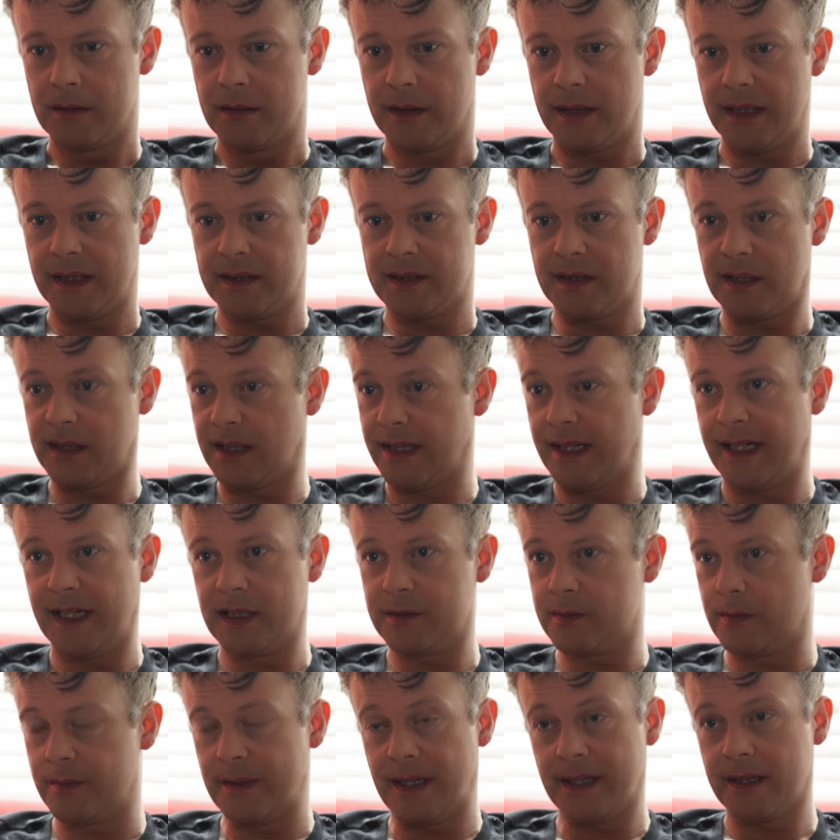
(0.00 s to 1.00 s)
rest of the
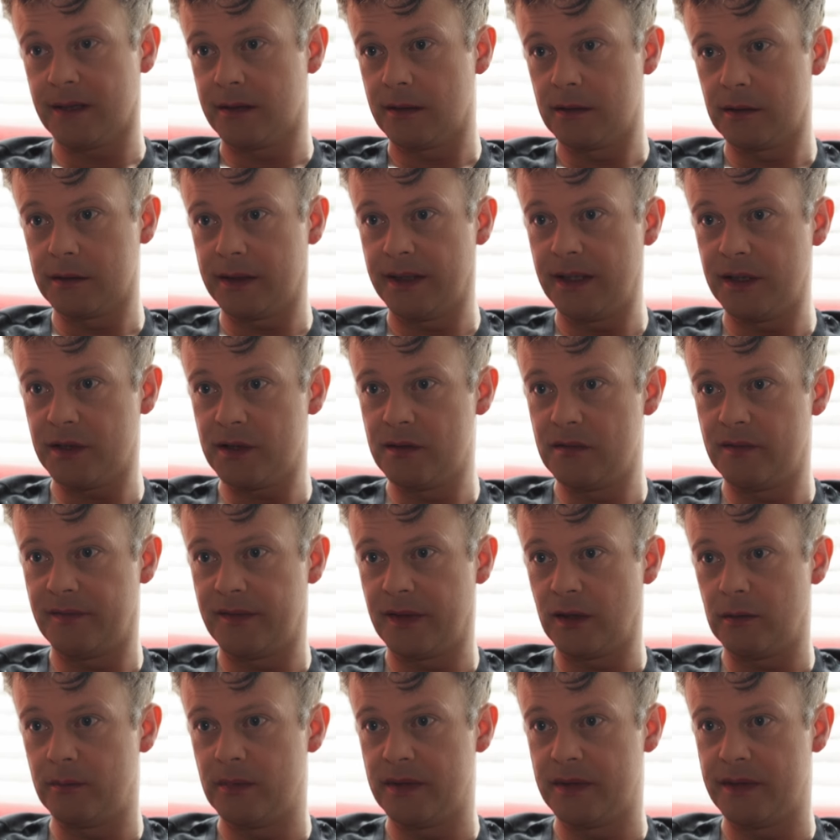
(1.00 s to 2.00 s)
guys were back at the location
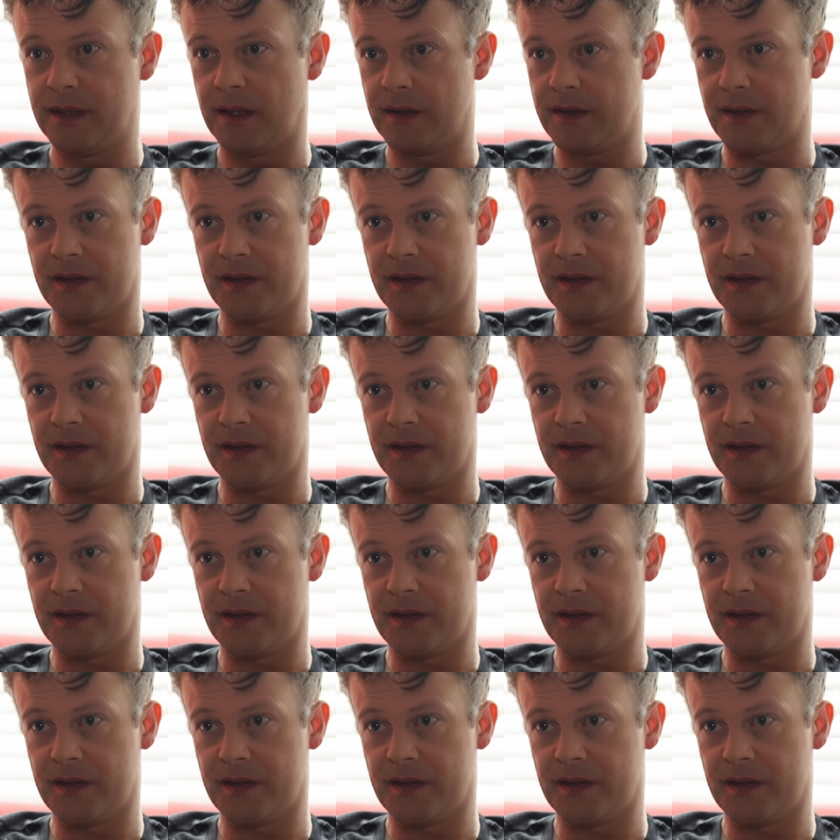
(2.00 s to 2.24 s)
filming the